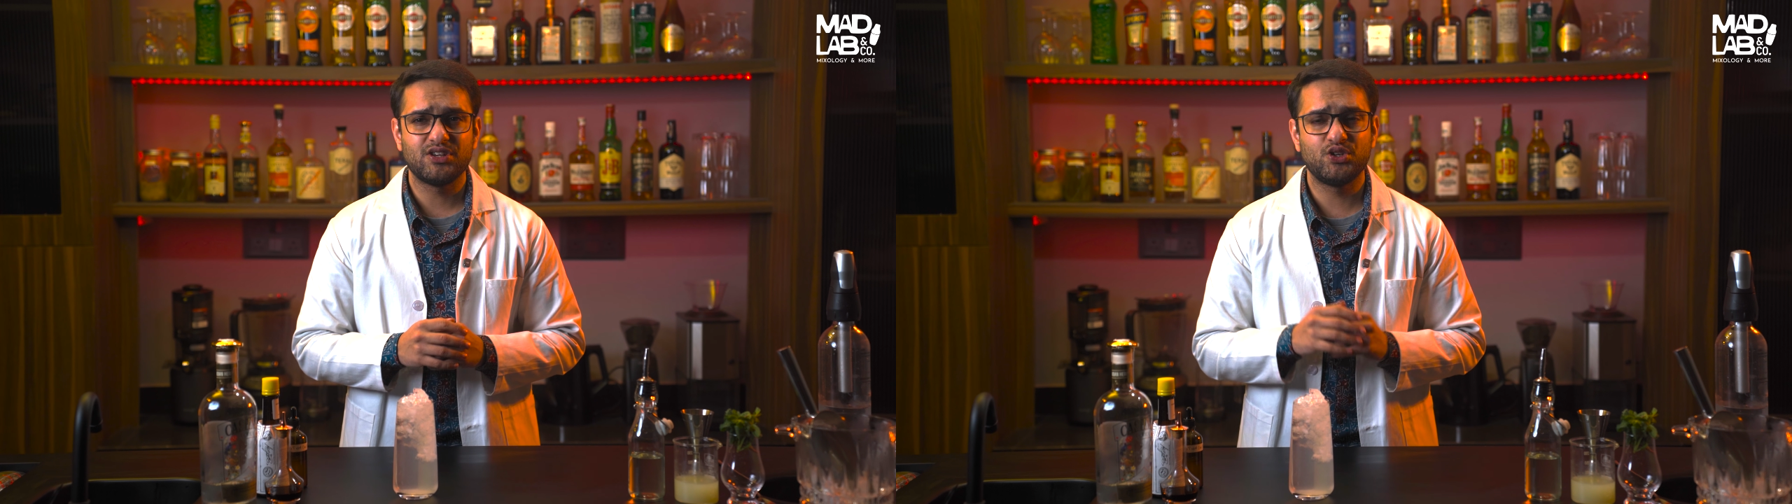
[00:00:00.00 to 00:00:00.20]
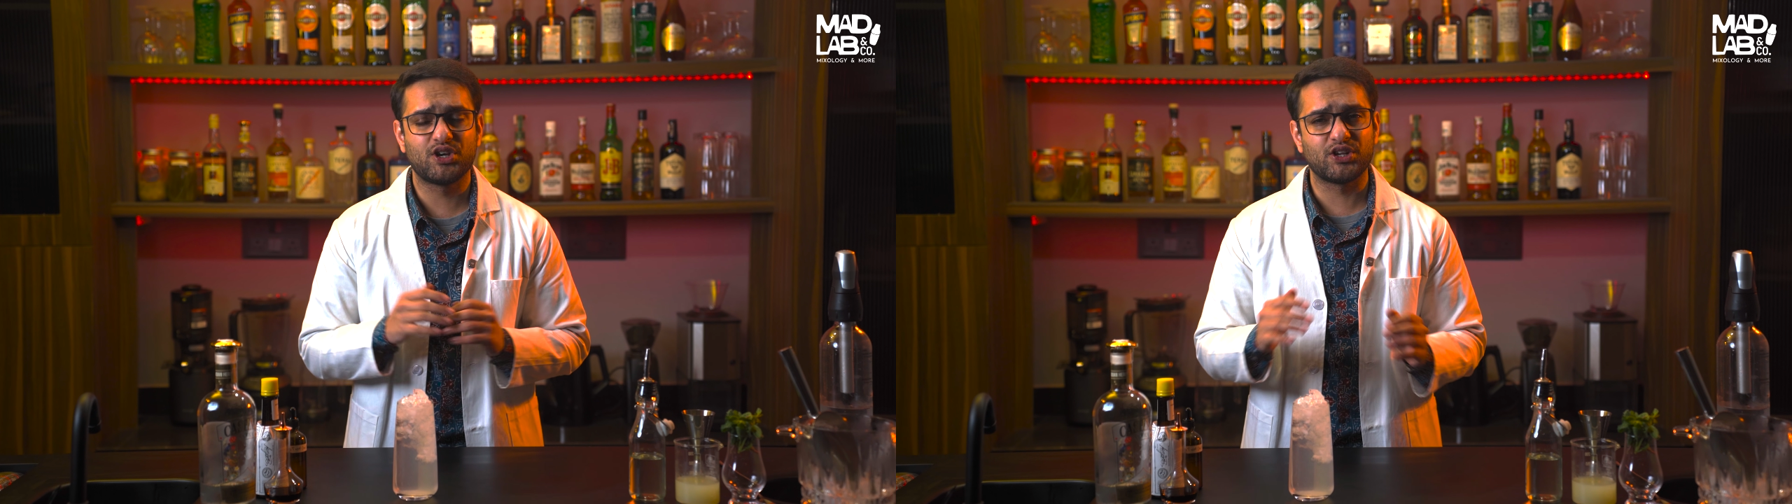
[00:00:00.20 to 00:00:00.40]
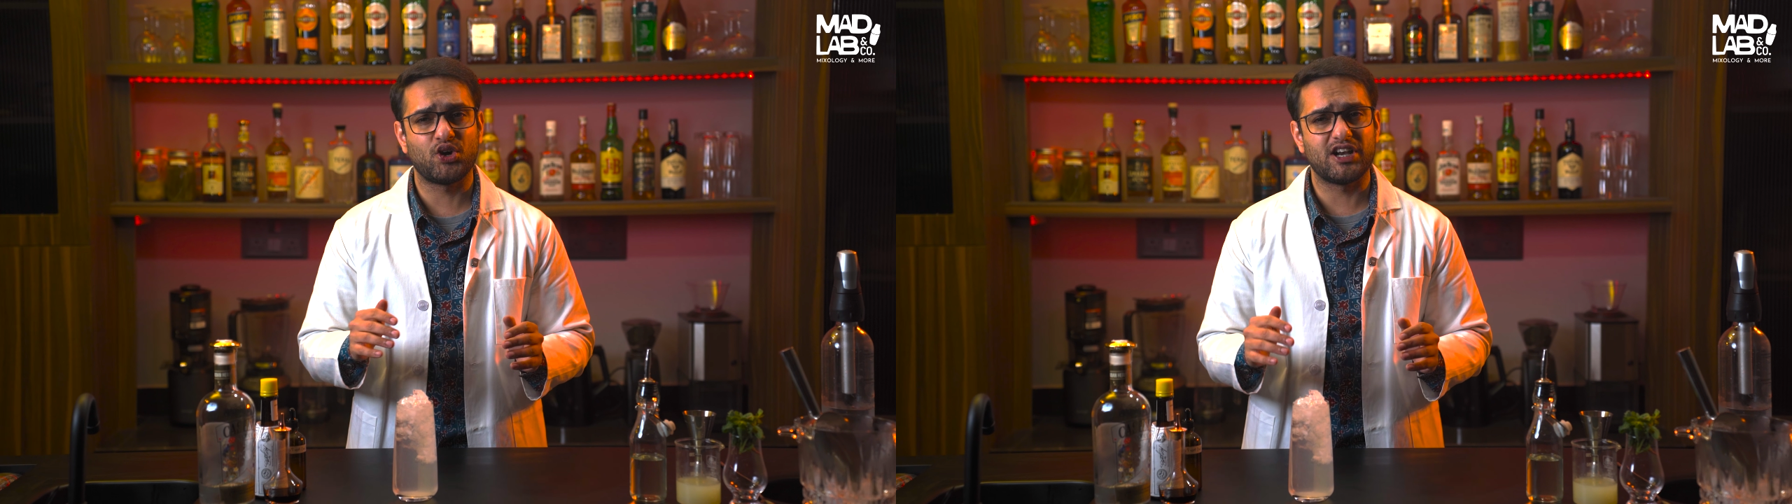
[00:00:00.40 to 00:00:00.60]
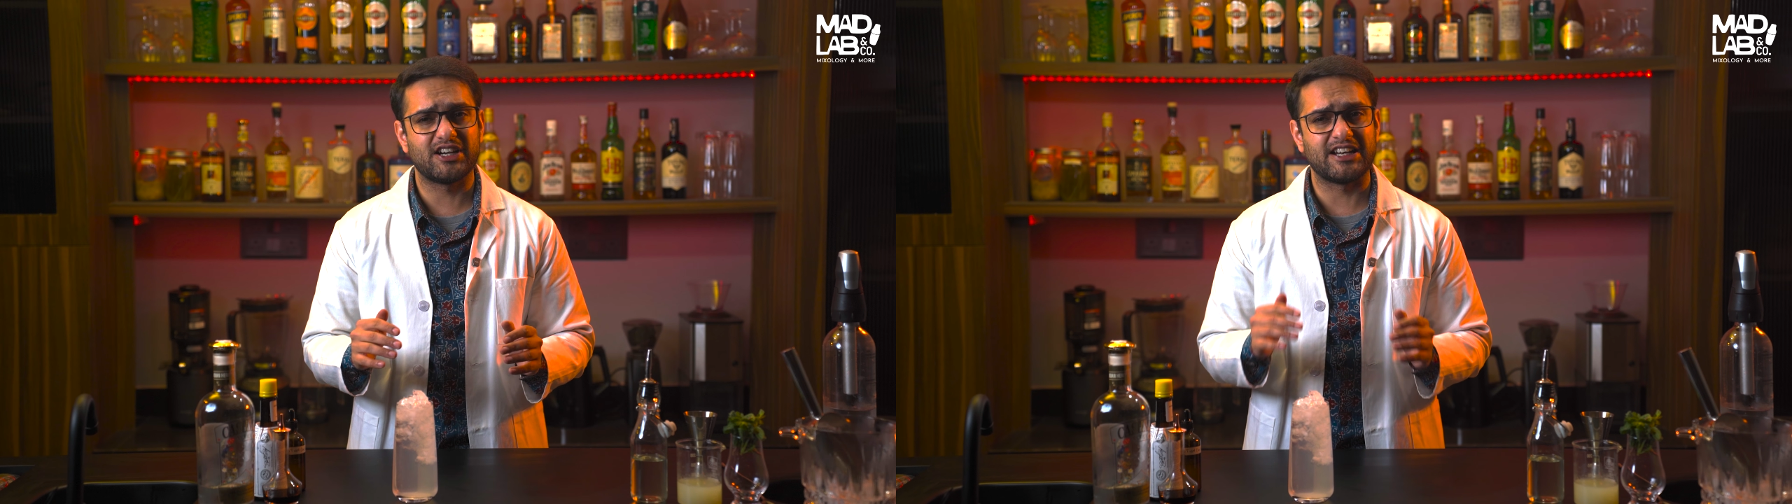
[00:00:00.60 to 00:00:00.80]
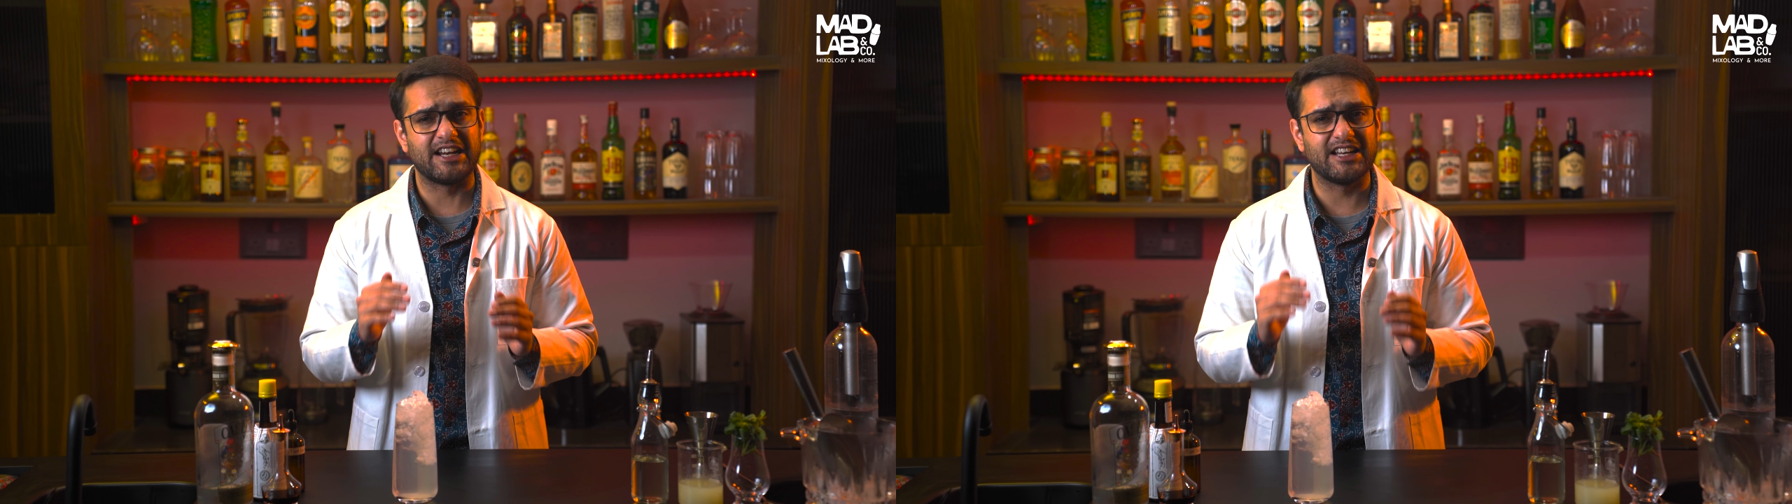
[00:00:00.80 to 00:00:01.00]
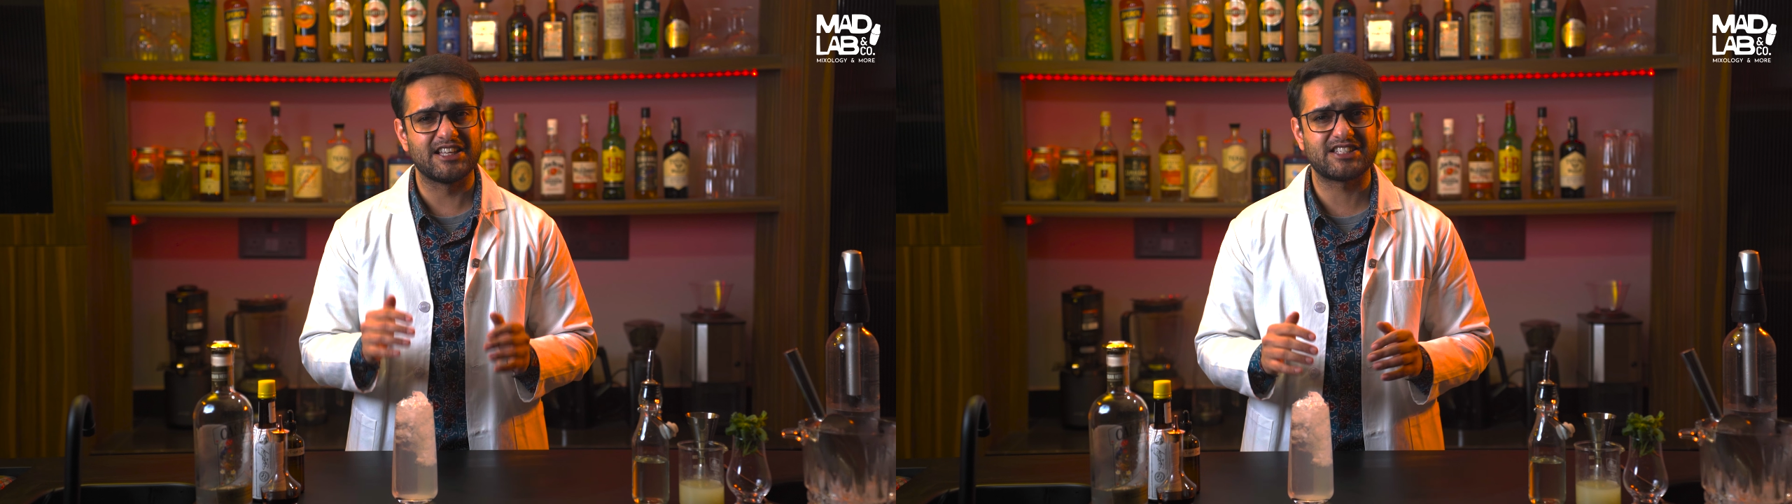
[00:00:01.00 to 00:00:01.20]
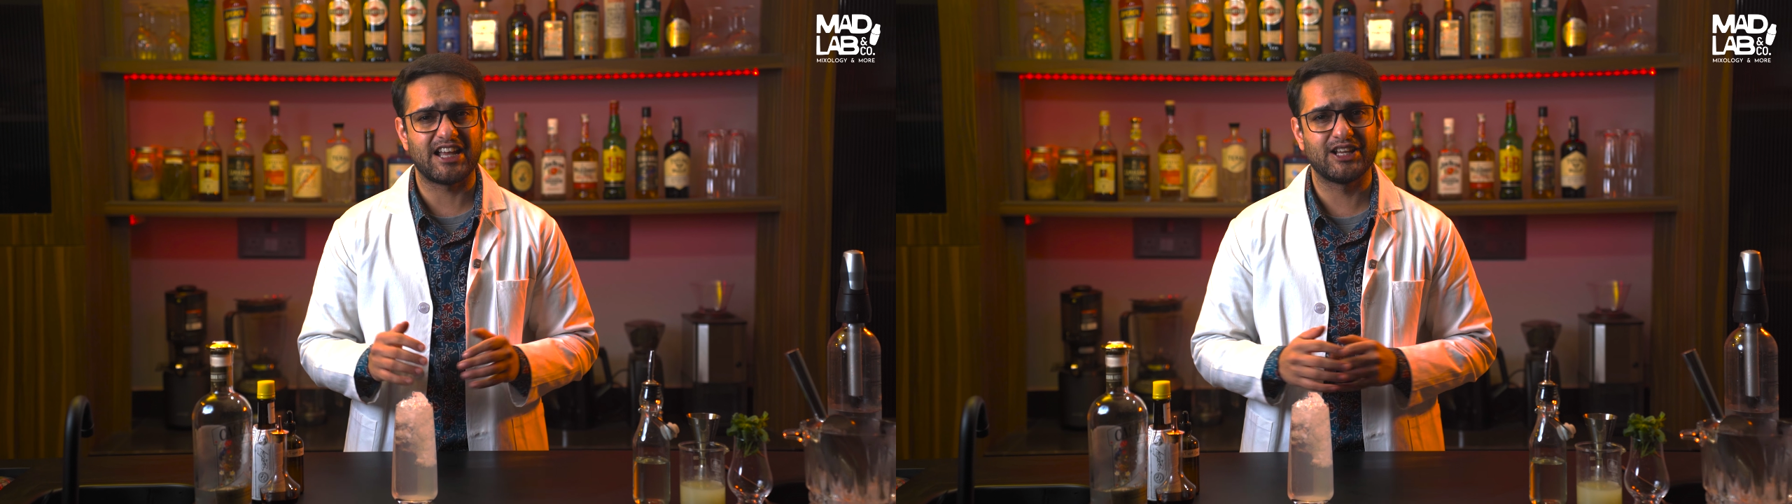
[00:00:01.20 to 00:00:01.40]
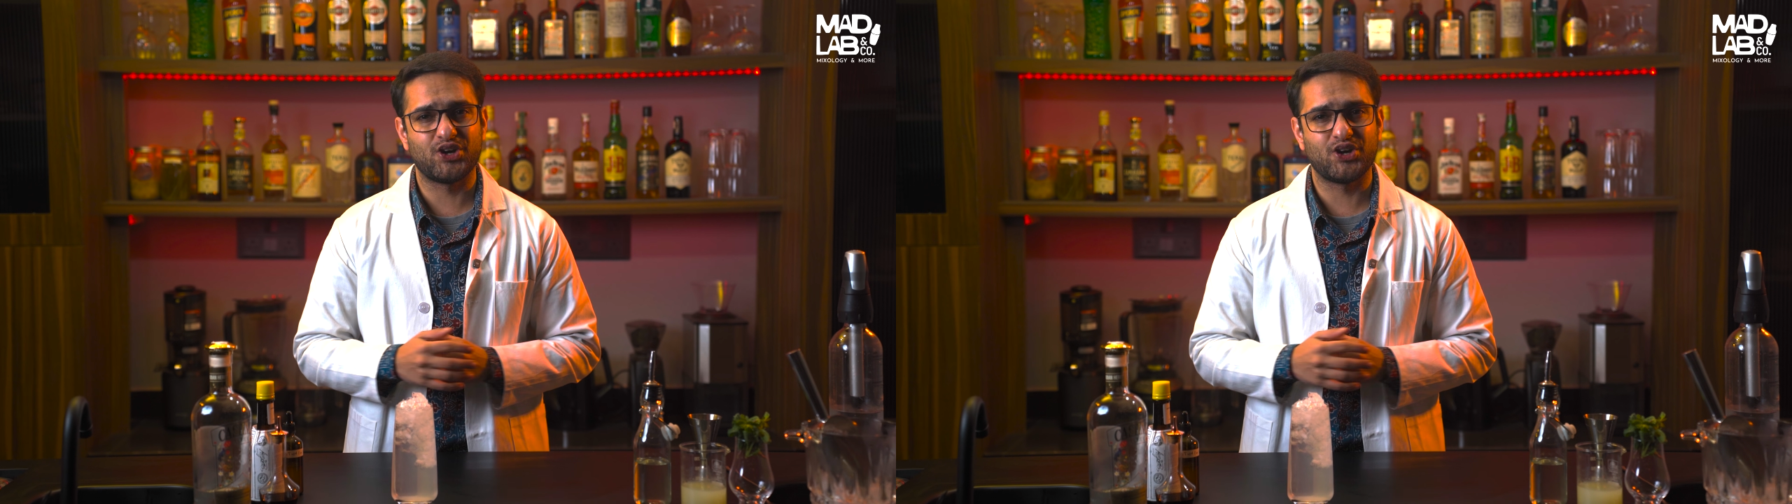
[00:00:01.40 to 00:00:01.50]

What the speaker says: you can call it an Indian style